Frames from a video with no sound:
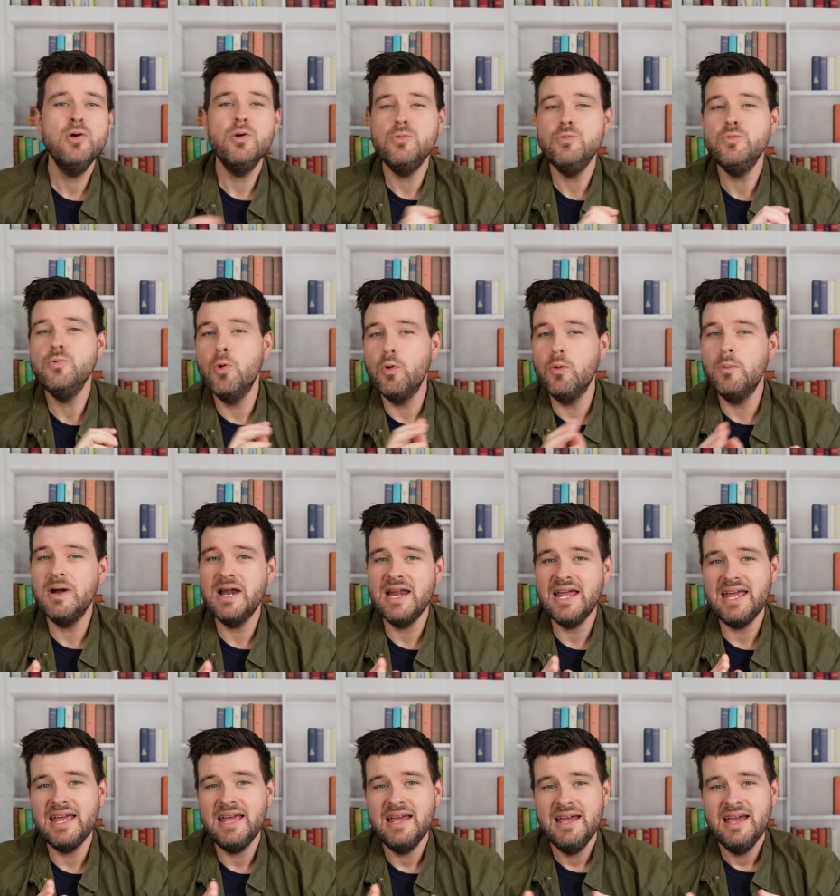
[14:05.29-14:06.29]

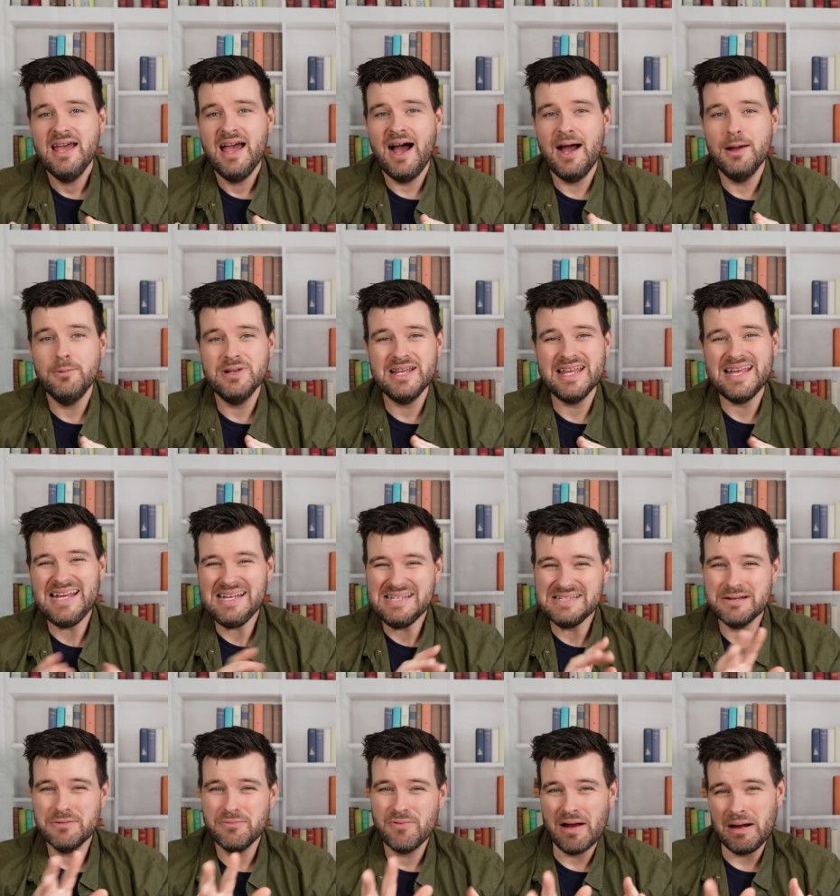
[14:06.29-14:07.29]
Normally I will
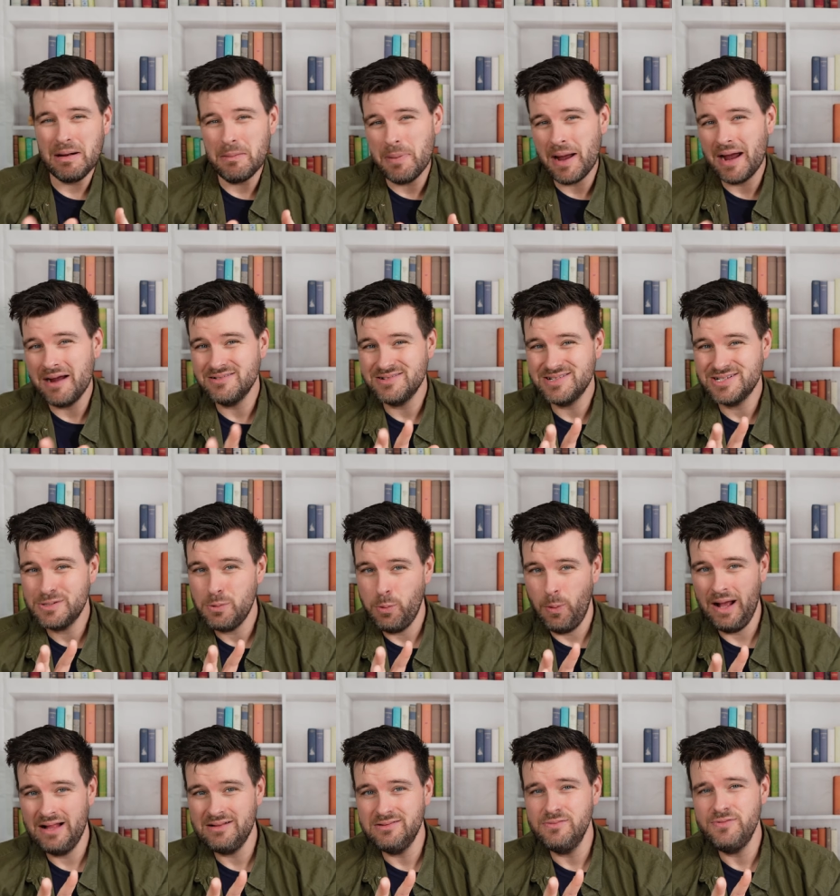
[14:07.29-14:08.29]
eat around about
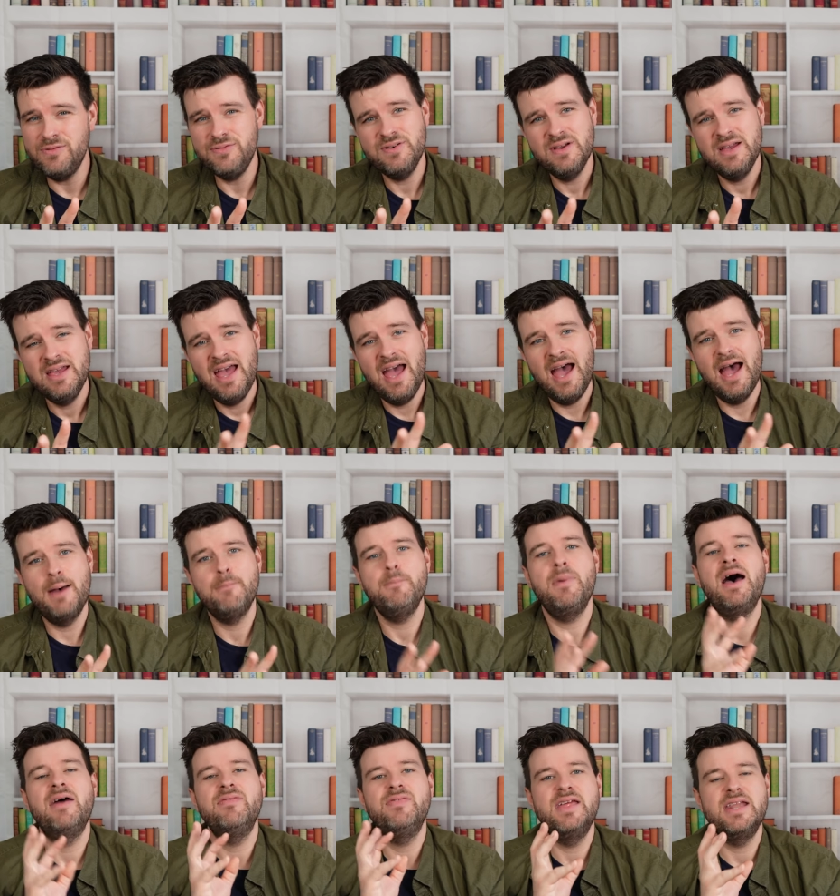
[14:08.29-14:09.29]
12
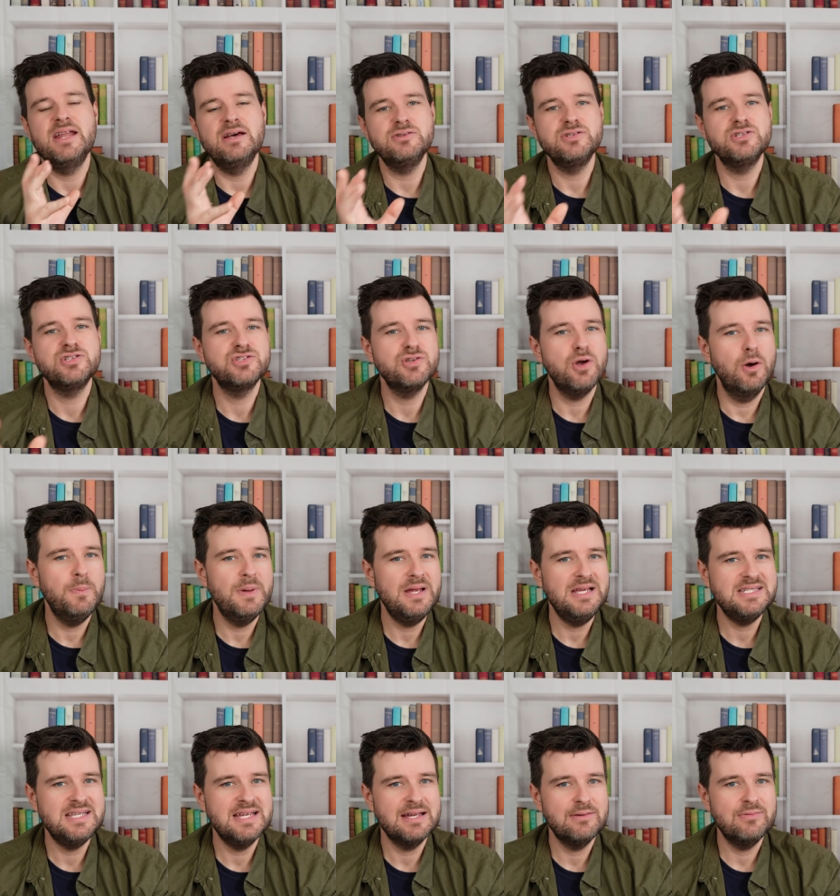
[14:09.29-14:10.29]
and then I'll stop
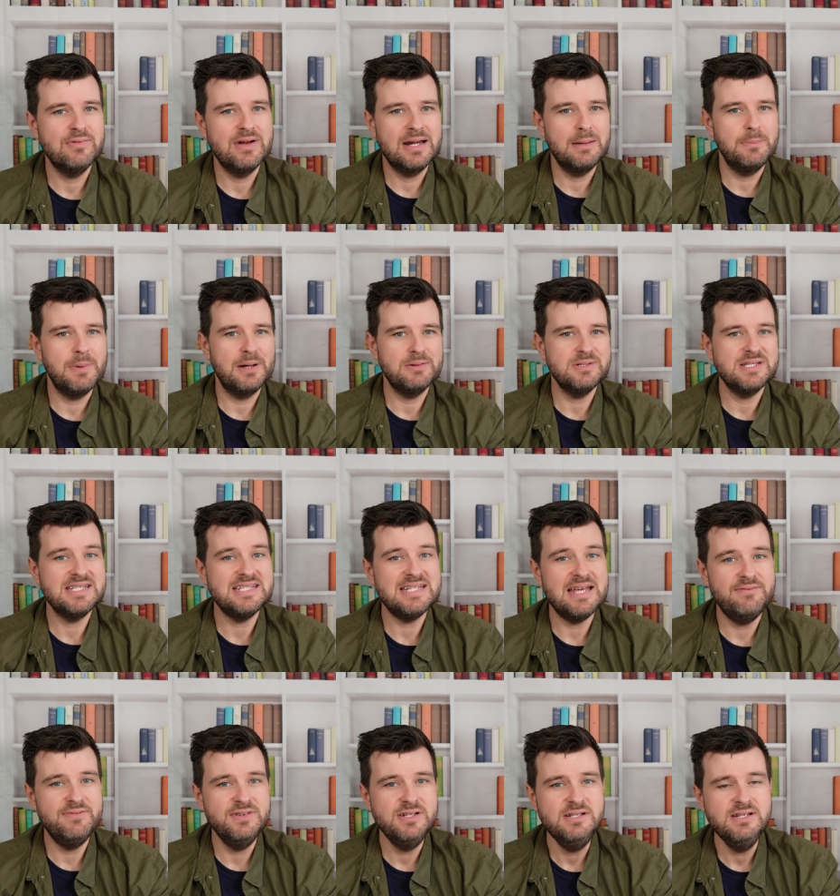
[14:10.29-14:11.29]
eating around about
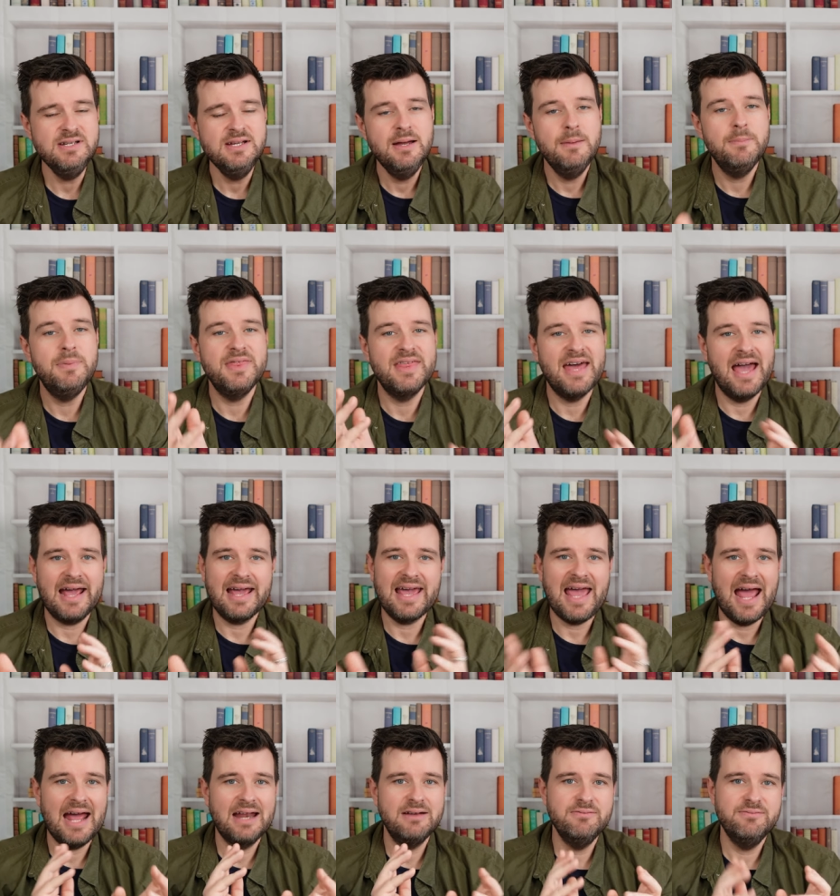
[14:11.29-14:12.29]
7, but that
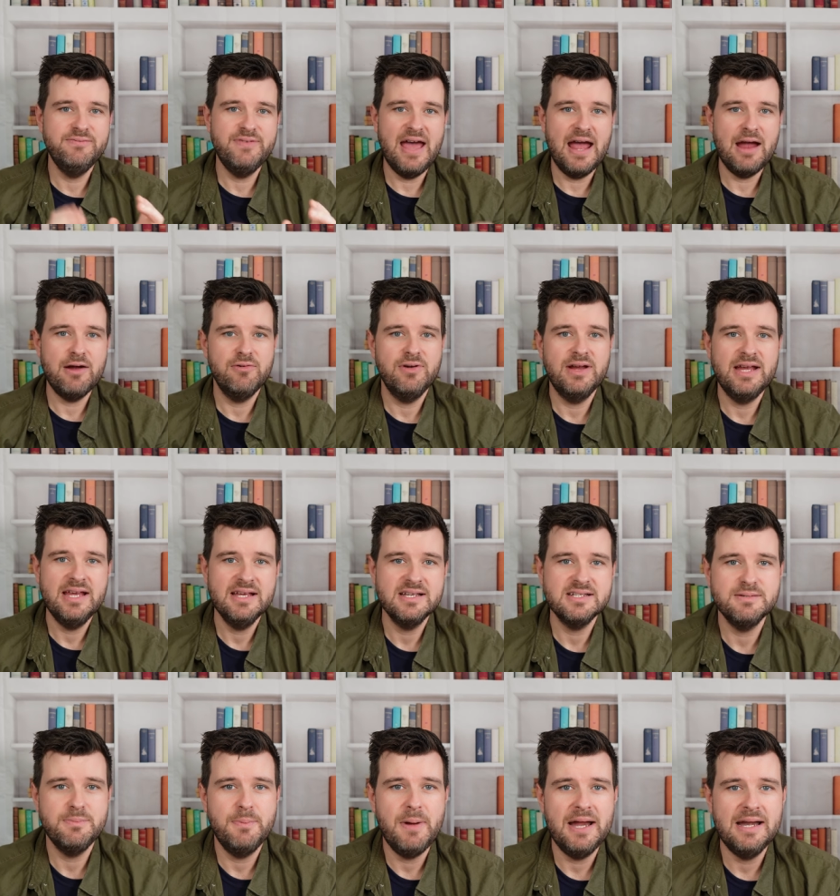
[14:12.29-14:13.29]
can vary
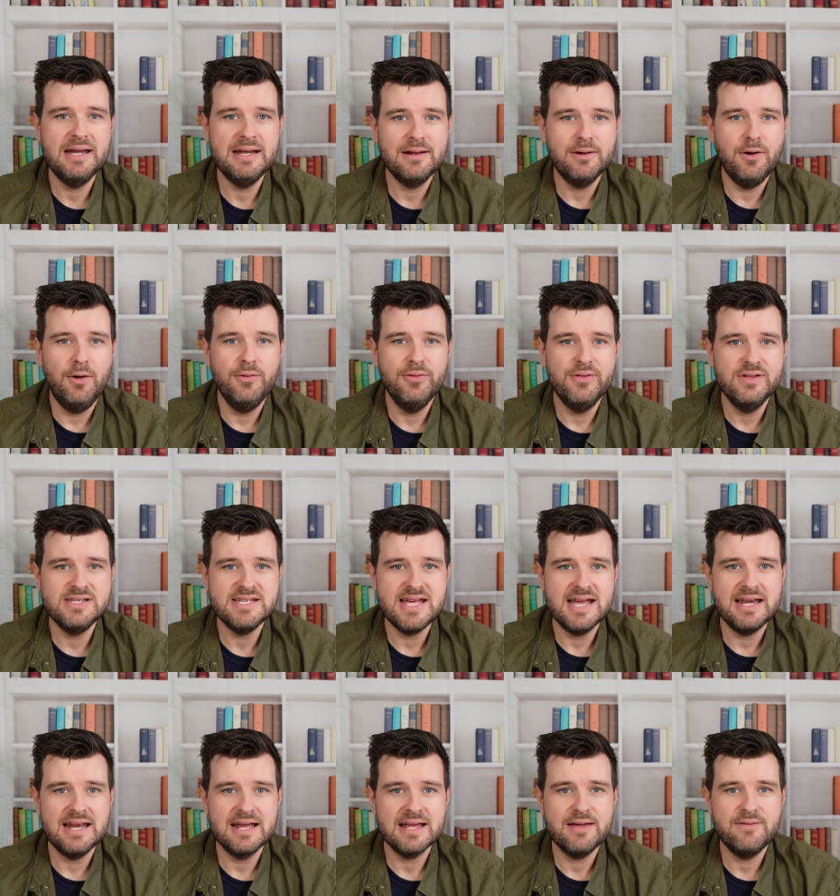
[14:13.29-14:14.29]
depending on the
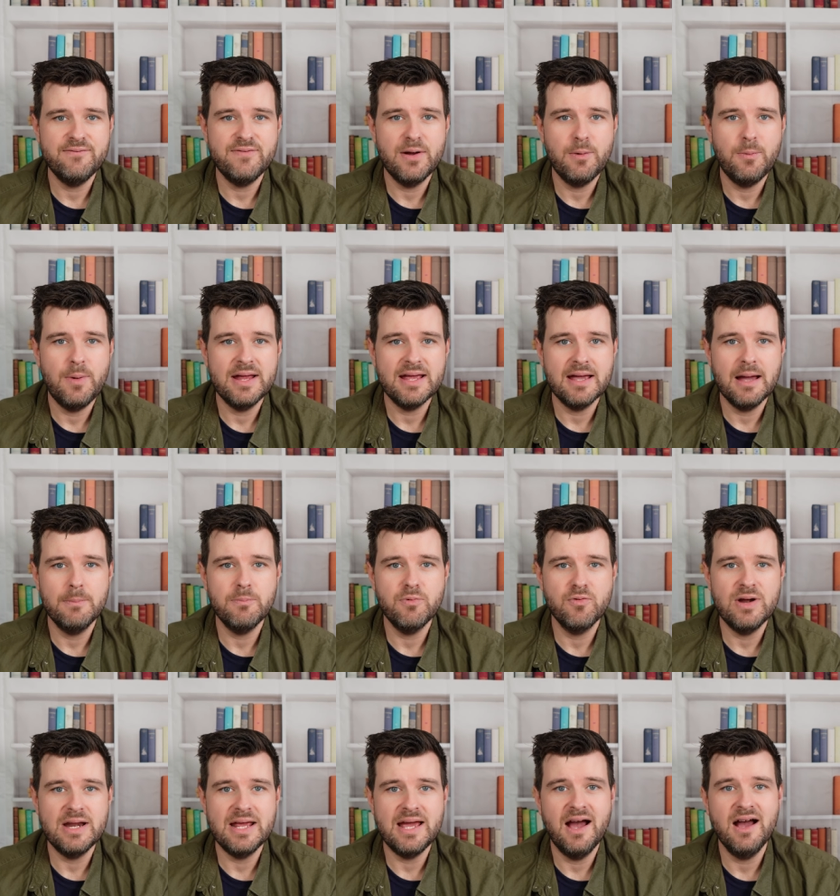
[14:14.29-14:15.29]
day. Like if I wake up
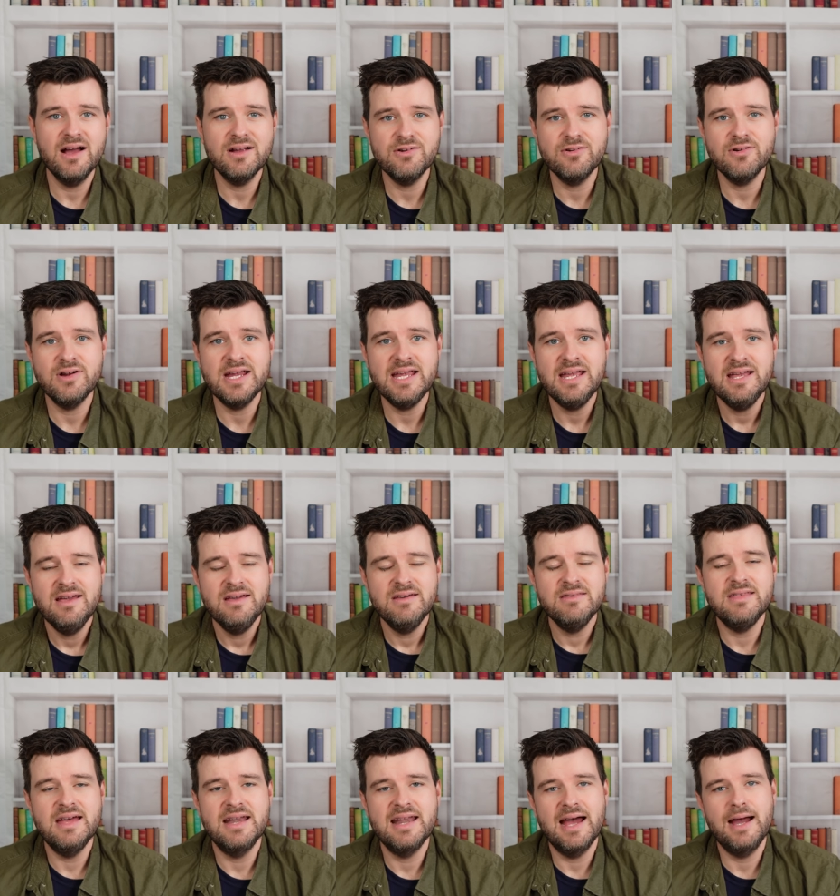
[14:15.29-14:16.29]
really hungry,
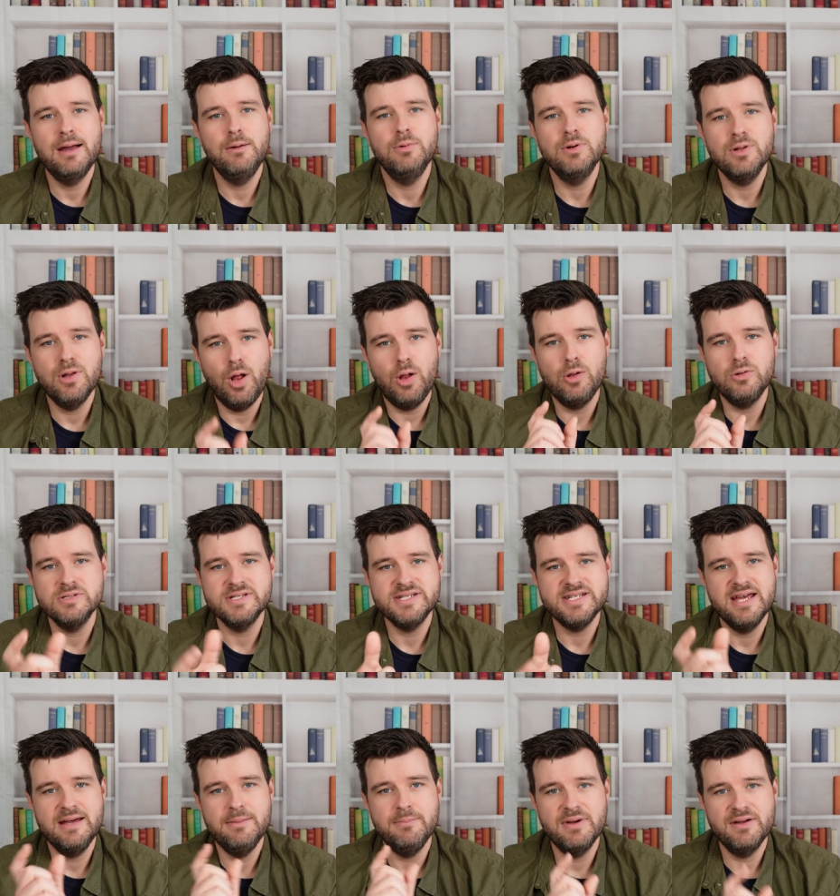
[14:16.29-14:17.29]
then I will
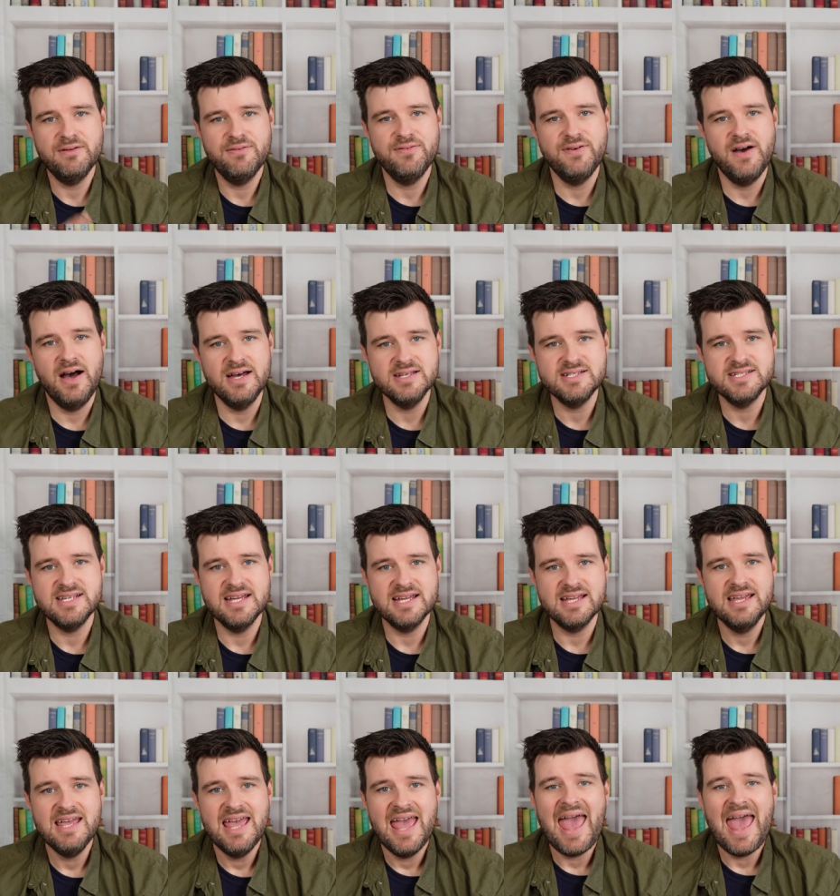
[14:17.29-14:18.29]
alter my fasting.